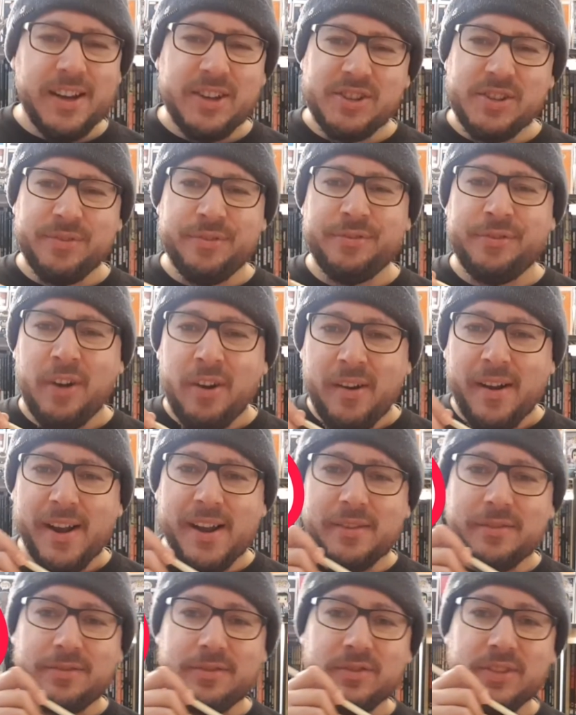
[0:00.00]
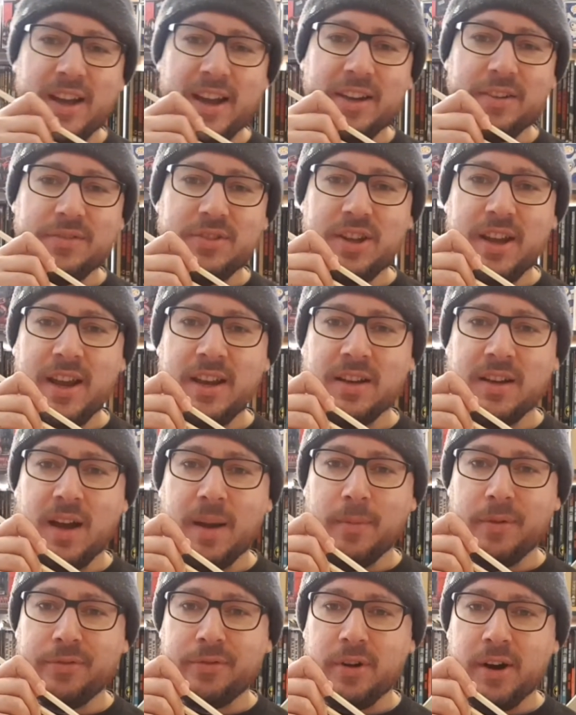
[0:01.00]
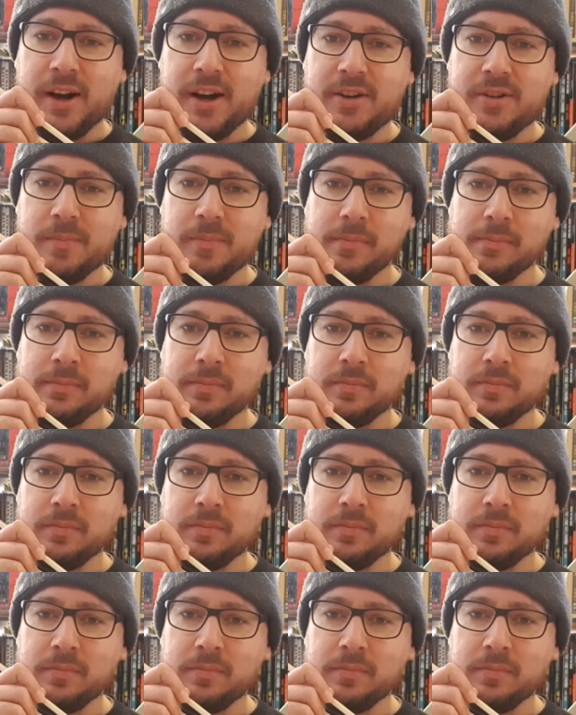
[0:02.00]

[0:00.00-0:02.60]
it's a 5 out of 10, I'm afraid.